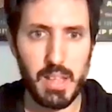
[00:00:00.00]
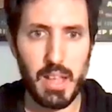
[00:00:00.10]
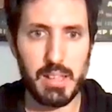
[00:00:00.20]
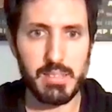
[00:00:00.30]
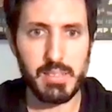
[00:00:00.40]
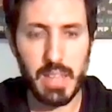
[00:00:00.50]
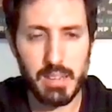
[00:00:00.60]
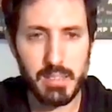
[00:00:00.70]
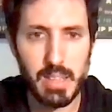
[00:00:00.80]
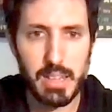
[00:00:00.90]
and
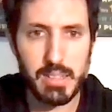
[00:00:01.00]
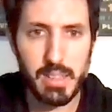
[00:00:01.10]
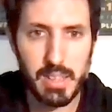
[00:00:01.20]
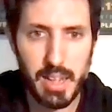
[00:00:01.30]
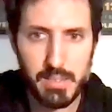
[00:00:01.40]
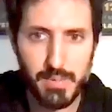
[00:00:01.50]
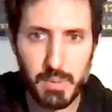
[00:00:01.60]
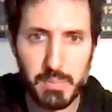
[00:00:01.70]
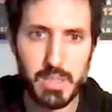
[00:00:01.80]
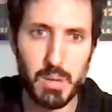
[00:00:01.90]
start dealing the cards
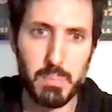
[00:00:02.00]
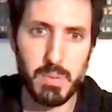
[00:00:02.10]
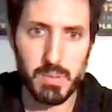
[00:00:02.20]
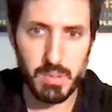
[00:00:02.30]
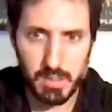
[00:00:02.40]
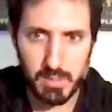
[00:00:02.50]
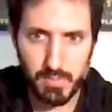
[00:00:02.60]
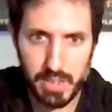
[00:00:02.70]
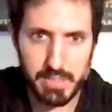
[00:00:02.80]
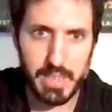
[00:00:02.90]
from the top,
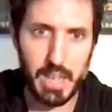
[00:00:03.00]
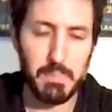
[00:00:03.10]
facing up.